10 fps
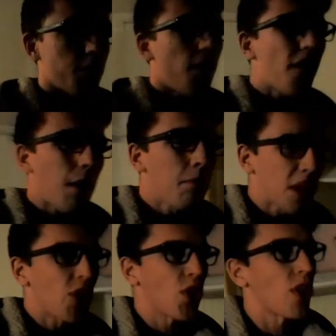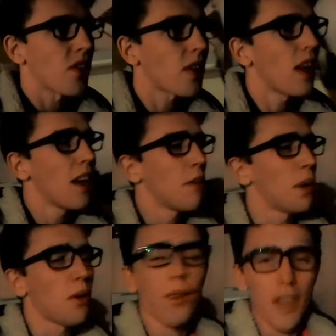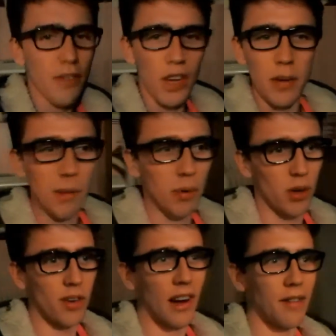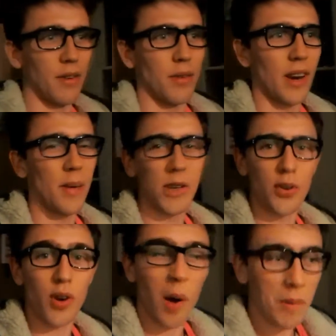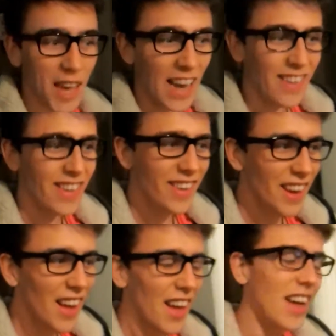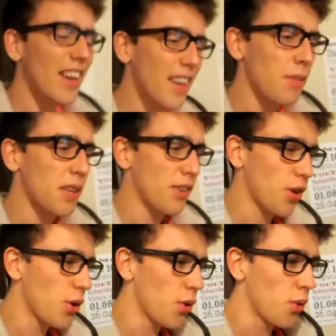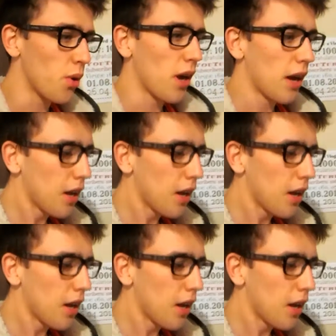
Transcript: was very ambitious, but it was never going to be pulled off. It was a little bit too complicated, a little bit too